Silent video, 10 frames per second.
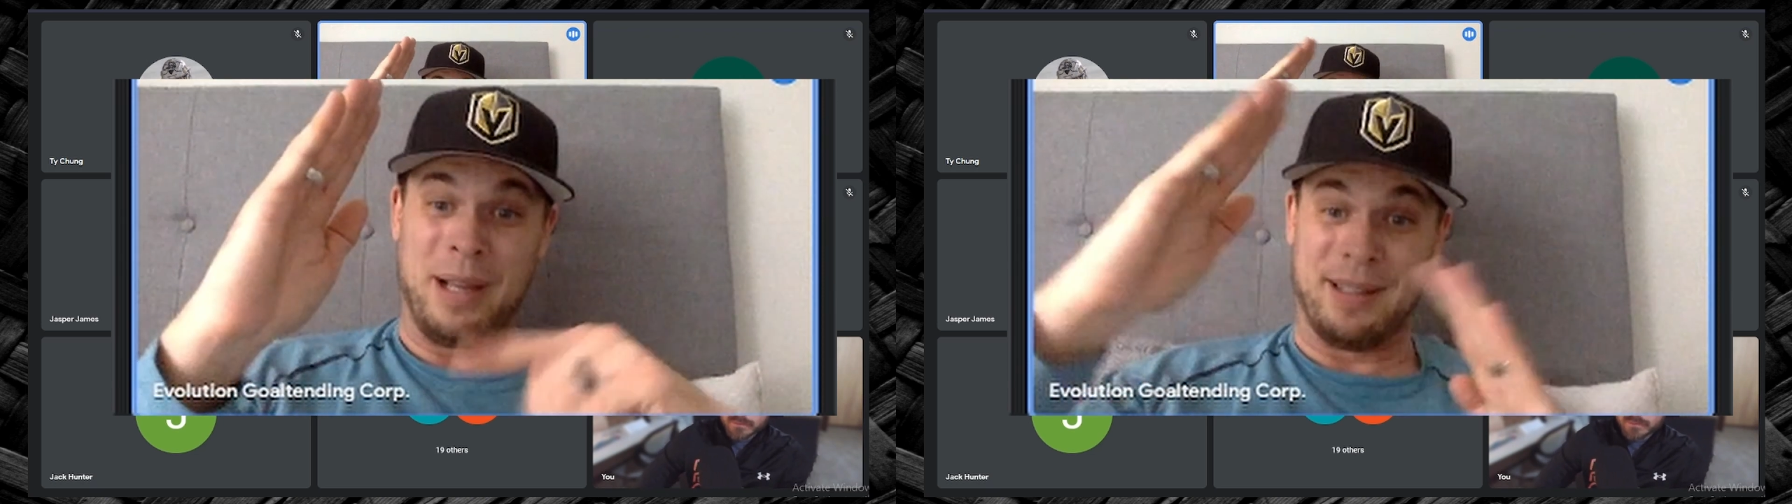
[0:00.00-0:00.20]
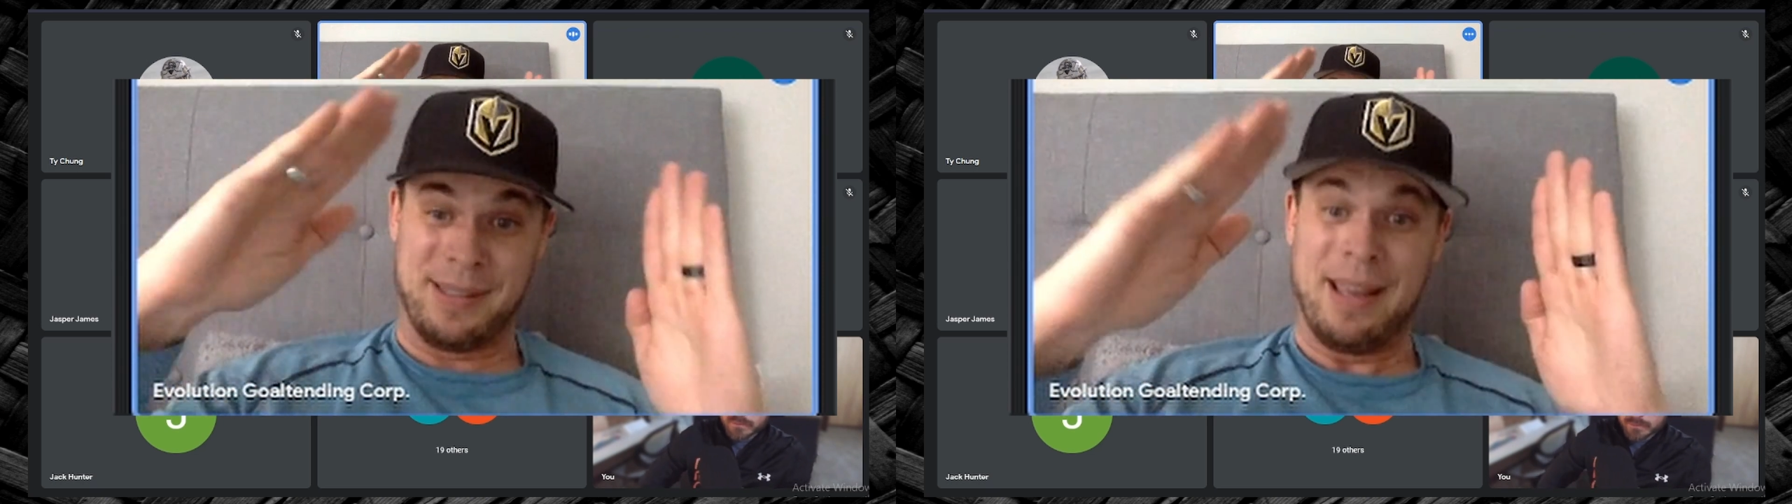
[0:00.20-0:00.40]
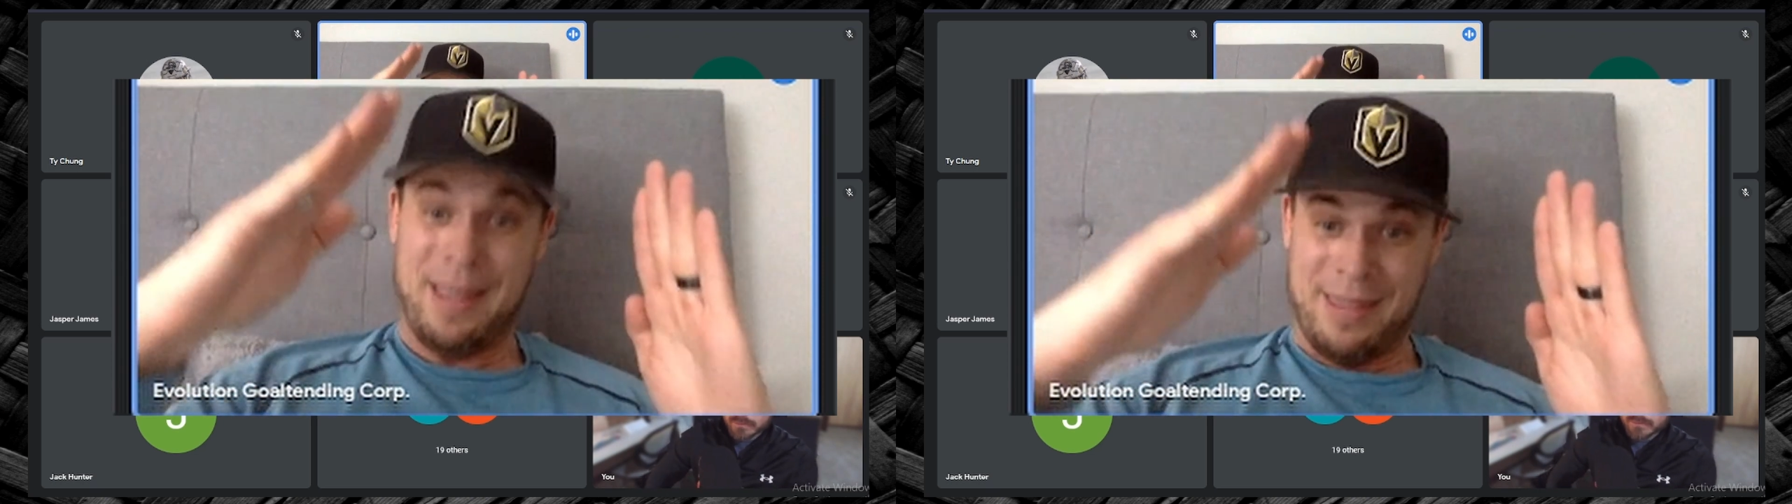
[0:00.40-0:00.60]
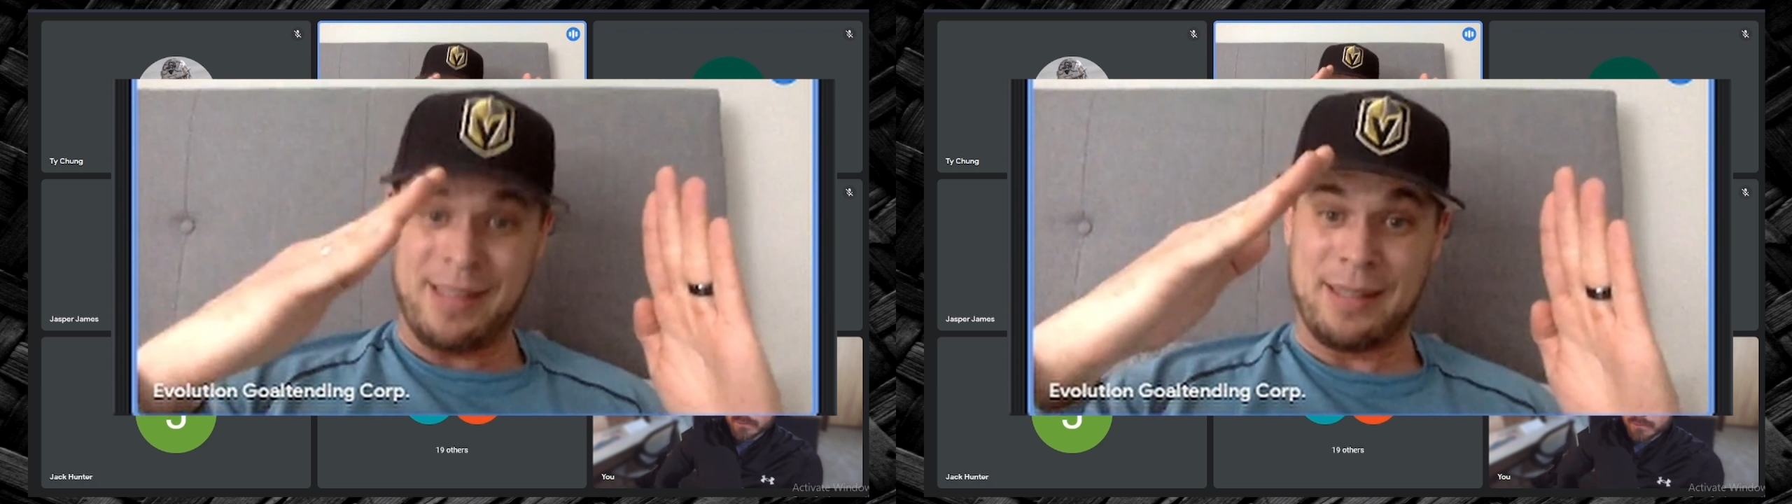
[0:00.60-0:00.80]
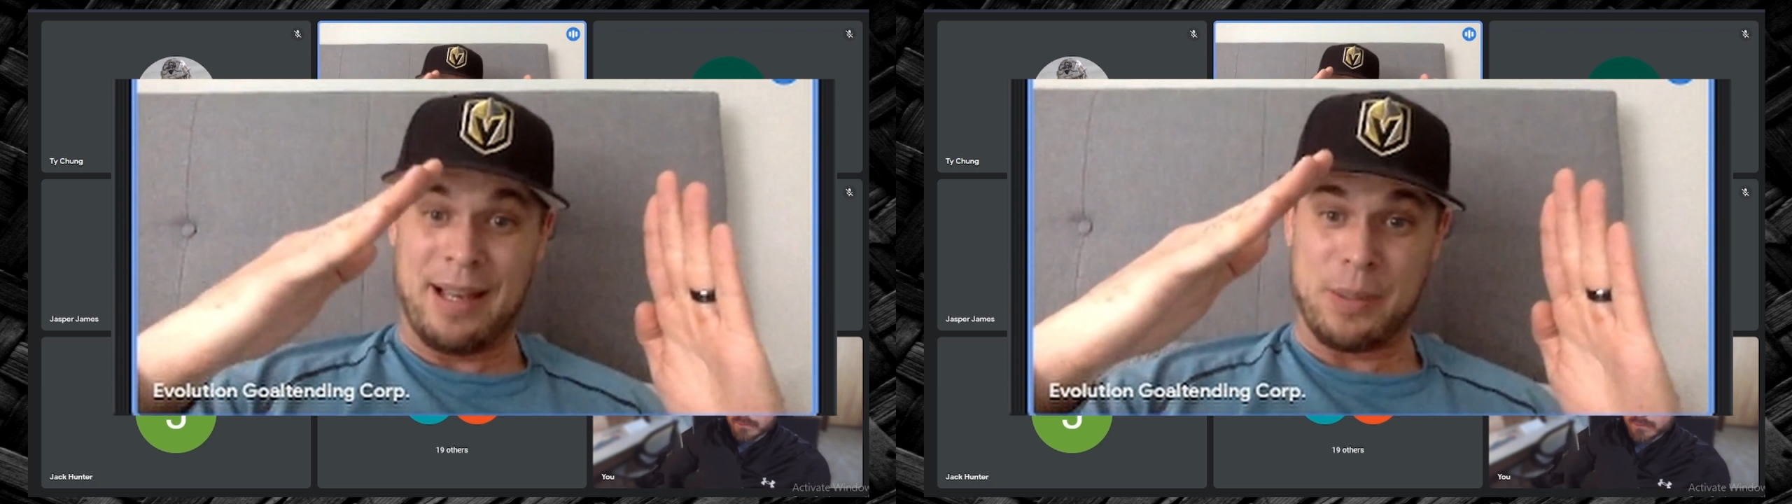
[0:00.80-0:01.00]
is,
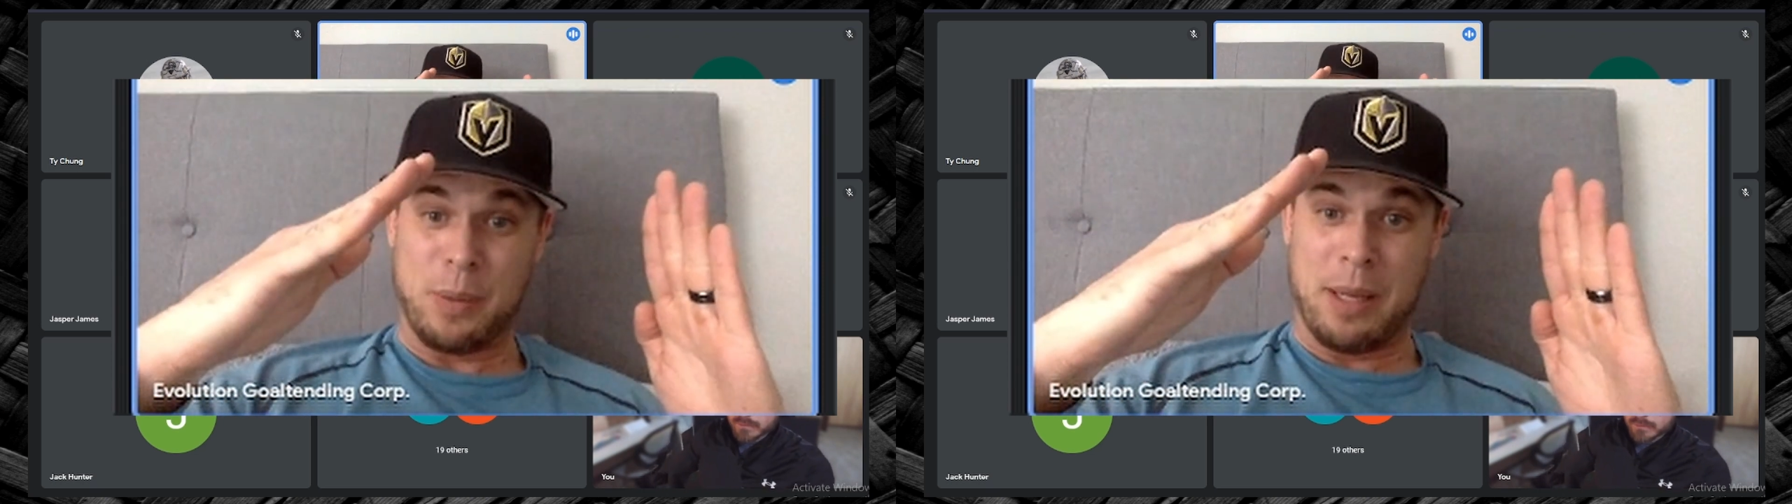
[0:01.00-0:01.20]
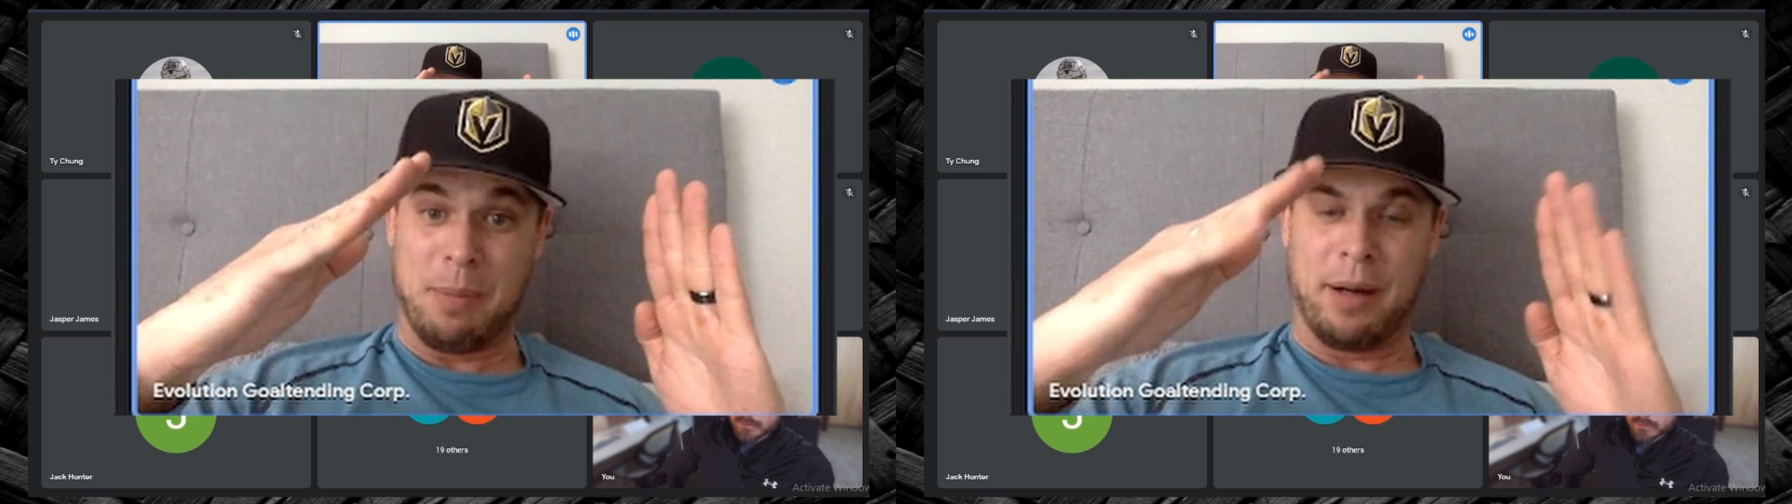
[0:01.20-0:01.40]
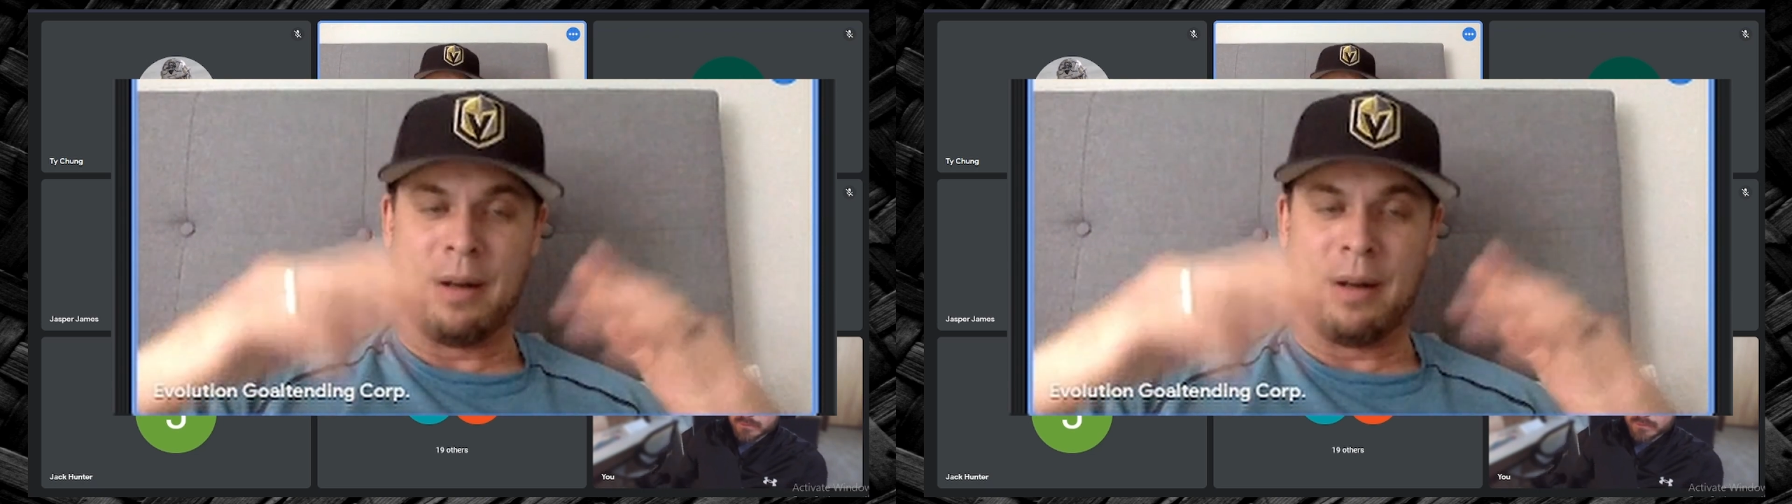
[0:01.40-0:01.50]
this guy's way better.